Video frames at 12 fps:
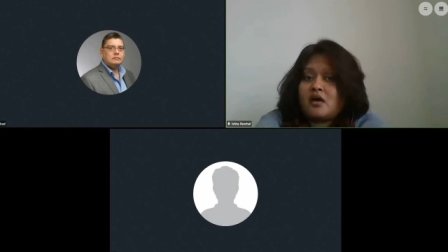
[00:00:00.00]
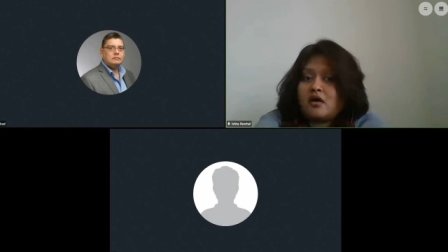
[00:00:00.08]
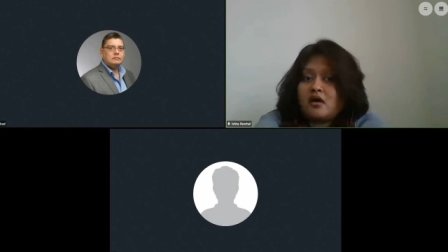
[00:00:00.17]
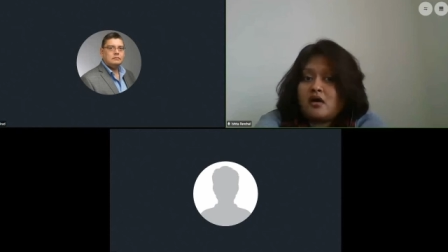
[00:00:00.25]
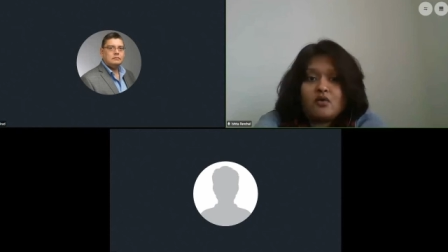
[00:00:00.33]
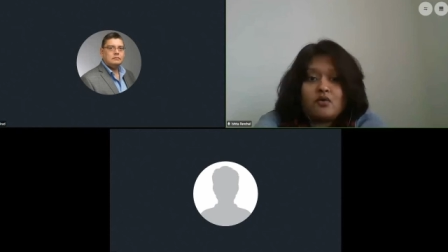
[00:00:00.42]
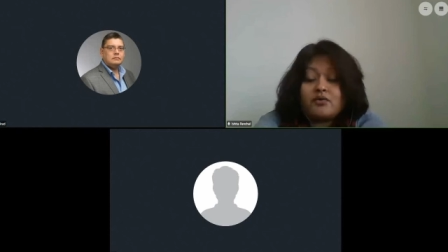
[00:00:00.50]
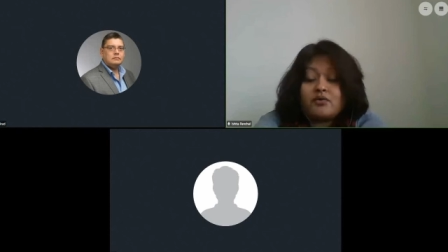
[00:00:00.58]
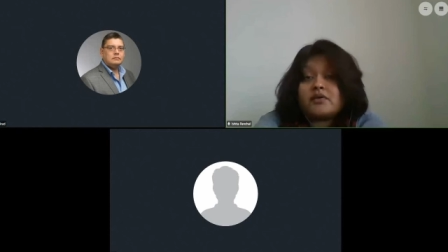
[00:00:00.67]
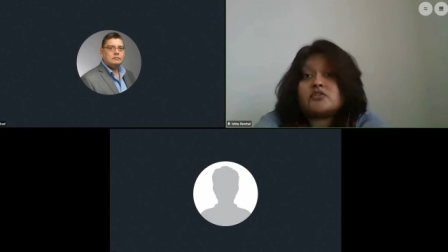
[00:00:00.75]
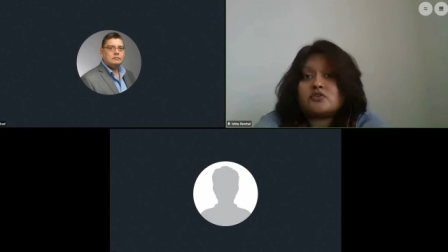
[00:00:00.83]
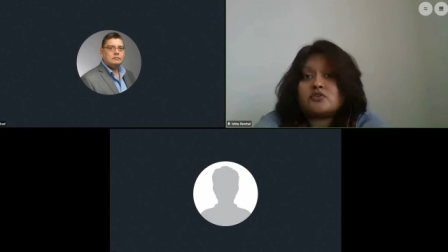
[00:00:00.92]
or
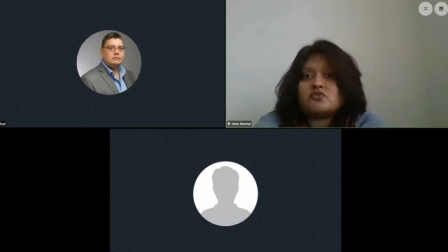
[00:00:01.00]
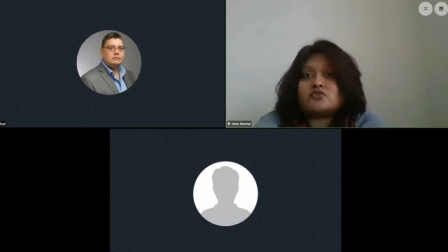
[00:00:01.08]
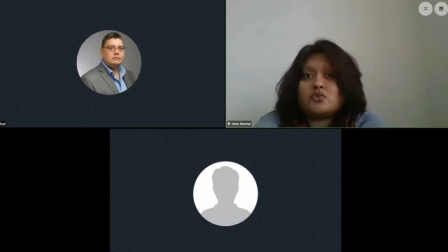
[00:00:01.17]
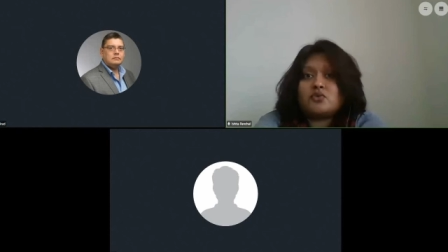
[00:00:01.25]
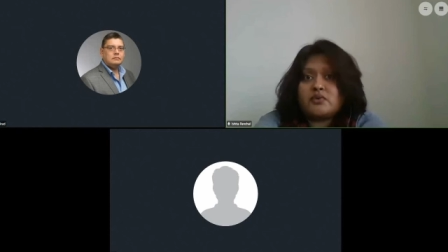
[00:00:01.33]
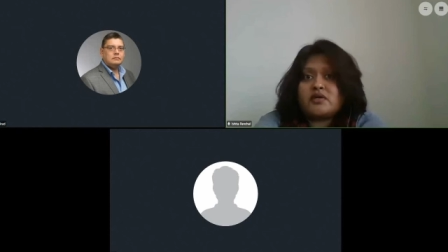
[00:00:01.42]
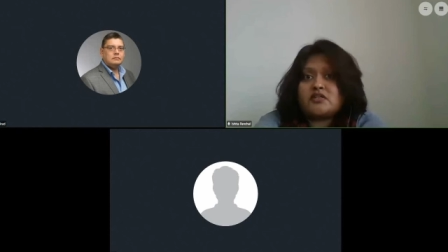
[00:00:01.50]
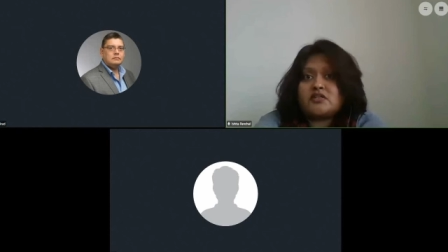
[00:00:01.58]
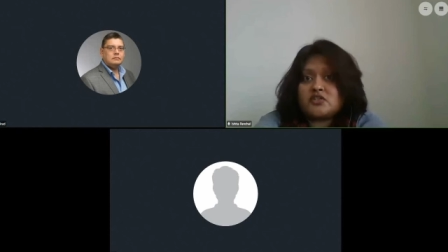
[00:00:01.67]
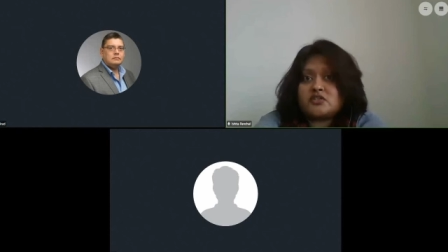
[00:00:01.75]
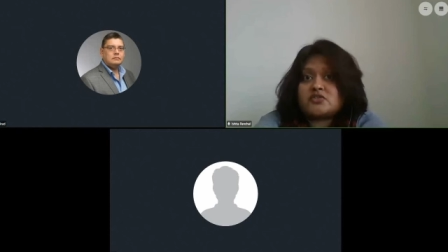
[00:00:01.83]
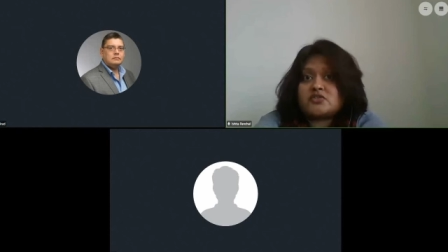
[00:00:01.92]
reach out to
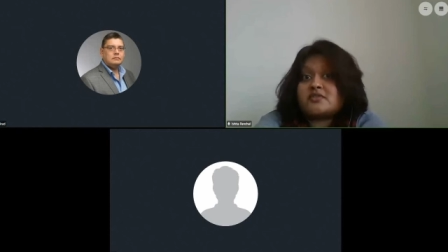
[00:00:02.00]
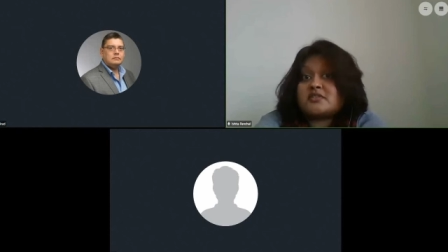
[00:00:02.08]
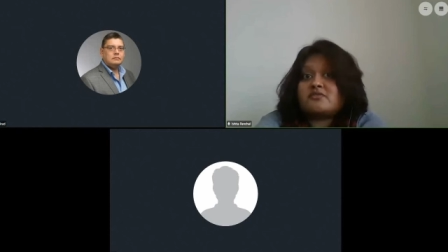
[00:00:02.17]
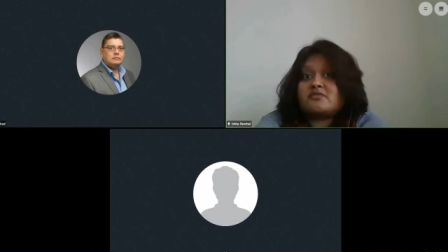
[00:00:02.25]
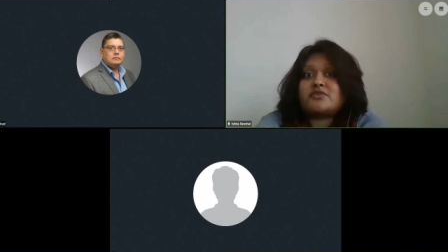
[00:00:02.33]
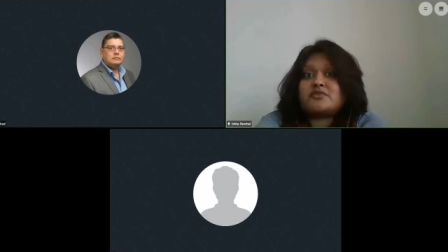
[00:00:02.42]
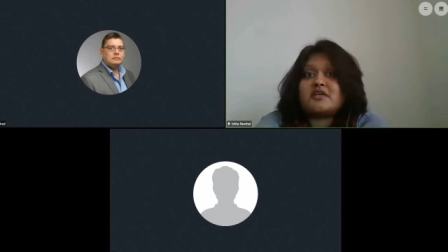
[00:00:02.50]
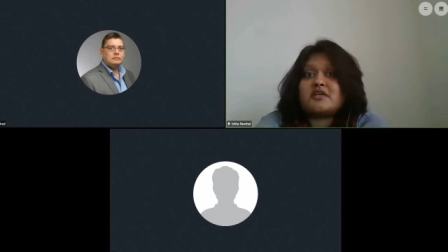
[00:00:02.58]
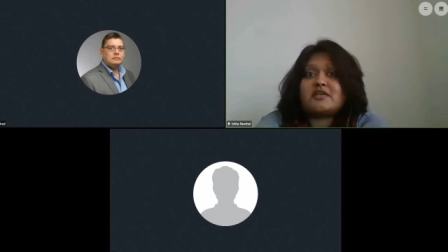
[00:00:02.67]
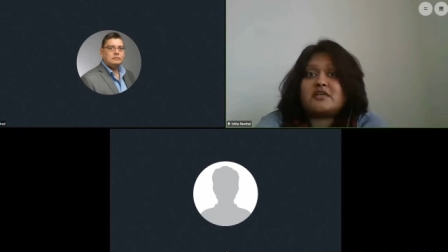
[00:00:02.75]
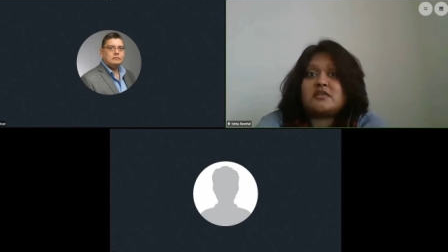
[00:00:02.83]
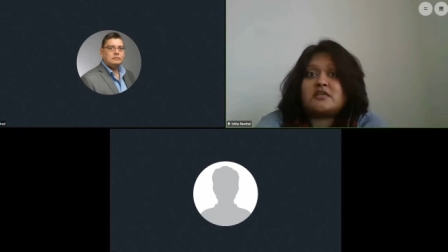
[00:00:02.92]
OAHS to see if there's
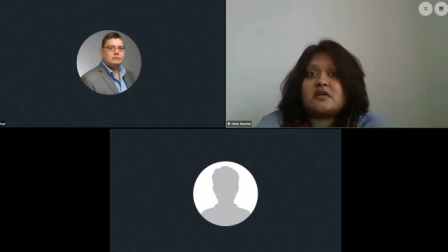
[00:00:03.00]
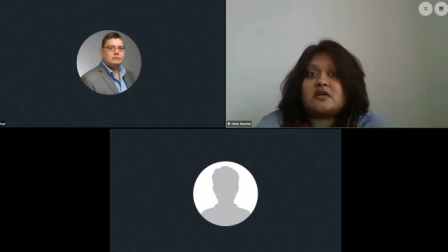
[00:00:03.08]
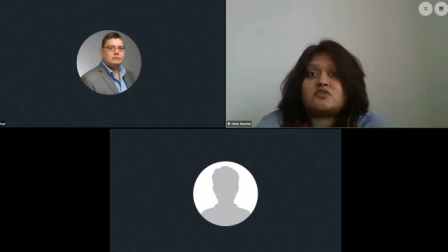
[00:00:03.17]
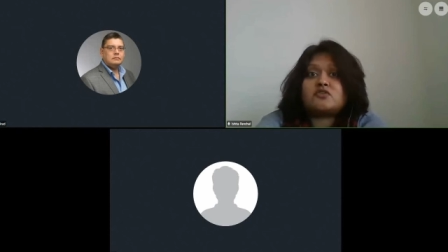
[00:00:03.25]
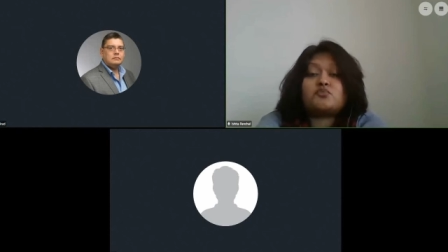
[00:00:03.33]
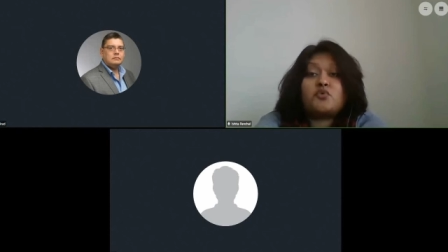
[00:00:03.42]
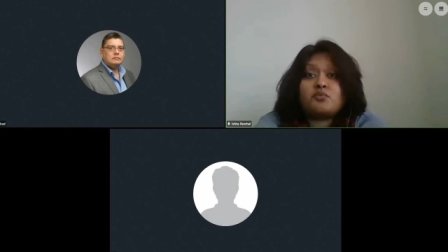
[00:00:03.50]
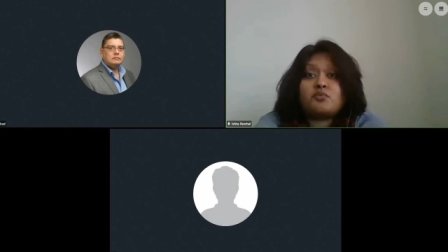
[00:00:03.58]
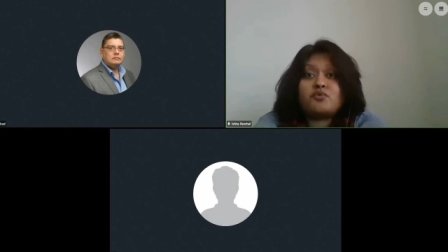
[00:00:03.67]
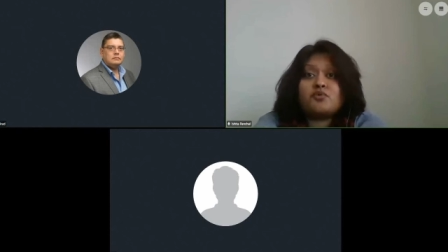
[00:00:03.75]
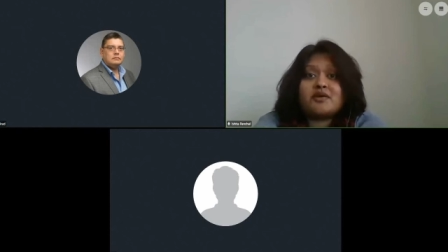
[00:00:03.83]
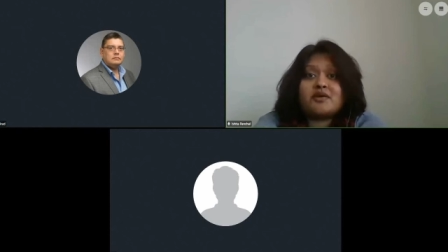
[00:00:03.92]
any support
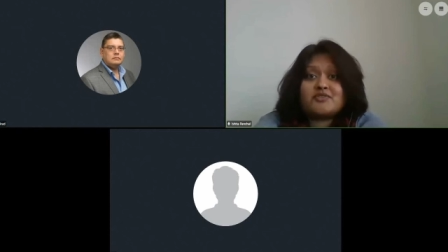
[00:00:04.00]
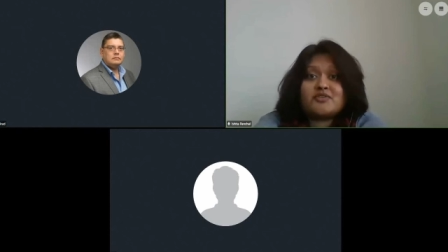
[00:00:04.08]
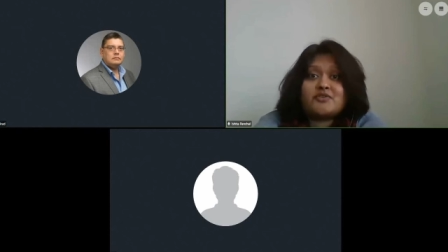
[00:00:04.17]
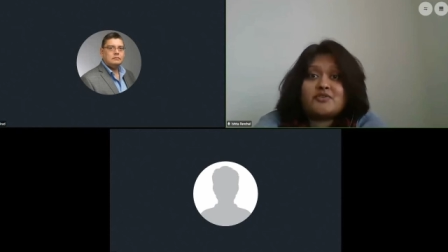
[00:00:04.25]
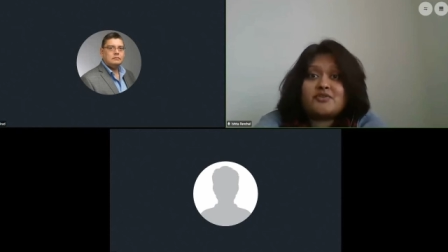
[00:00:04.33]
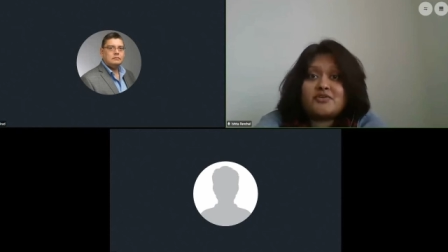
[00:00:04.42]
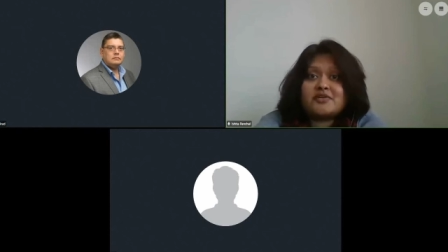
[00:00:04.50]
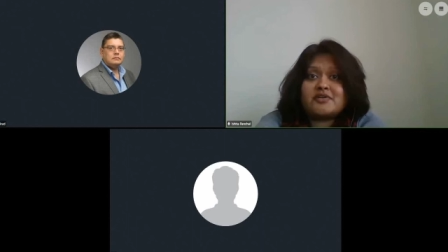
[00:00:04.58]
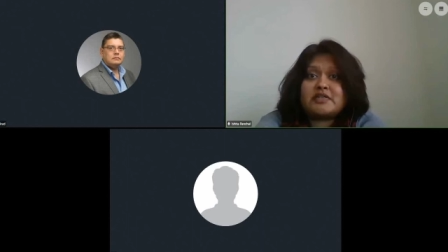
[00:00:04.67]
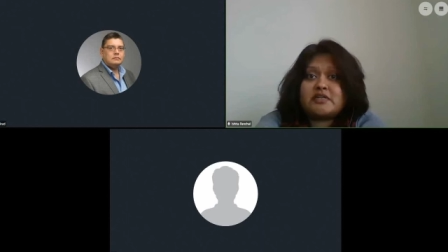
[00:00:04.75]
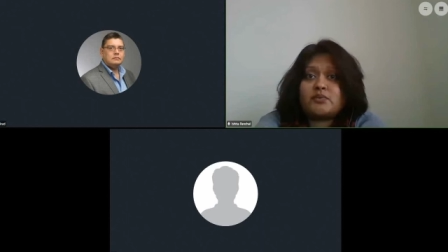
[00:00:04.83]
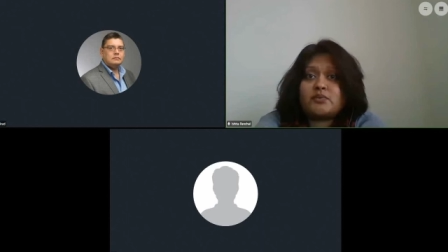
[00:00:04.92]
programs that are
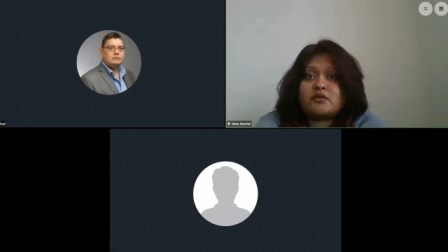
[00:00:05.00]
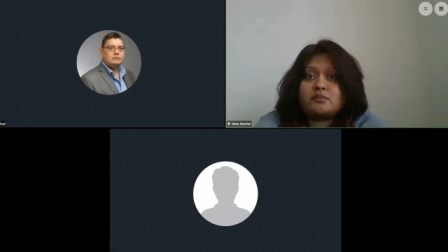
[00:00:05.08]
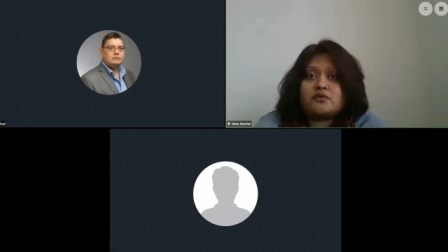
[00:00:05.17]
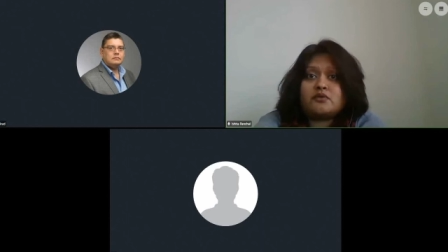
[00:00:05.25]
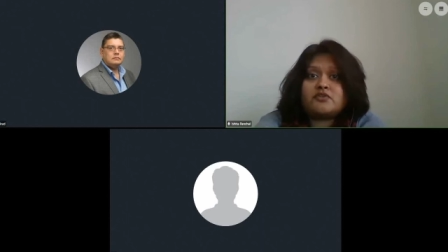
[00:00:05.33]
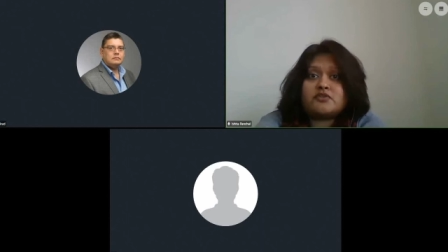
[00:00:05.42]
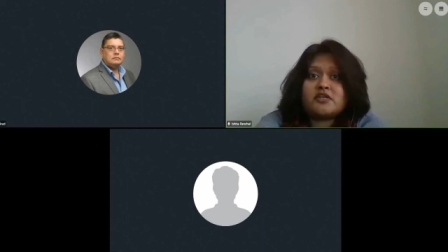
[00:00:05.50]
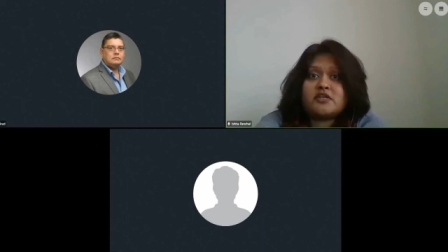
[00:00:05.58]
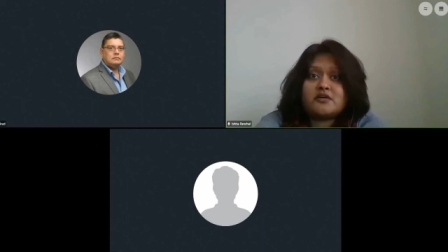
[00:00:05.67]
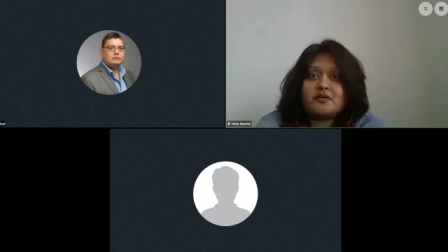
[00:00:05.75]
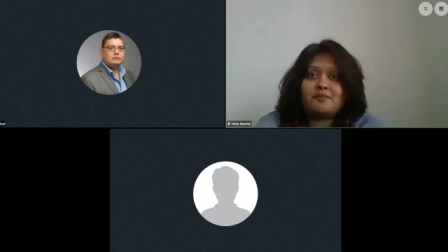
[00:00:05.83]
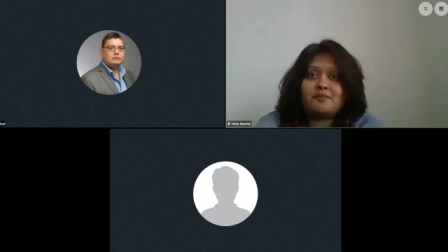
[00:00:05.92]
currently available for
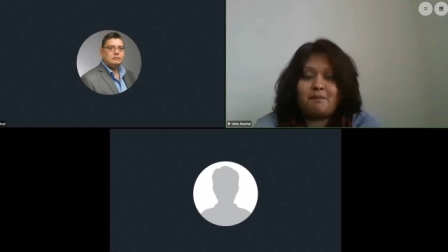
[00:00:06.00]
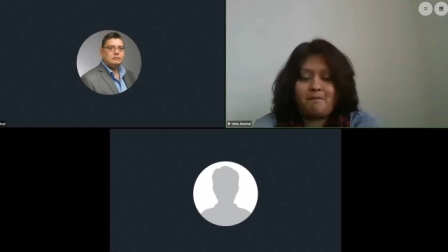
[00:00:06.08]
take-up.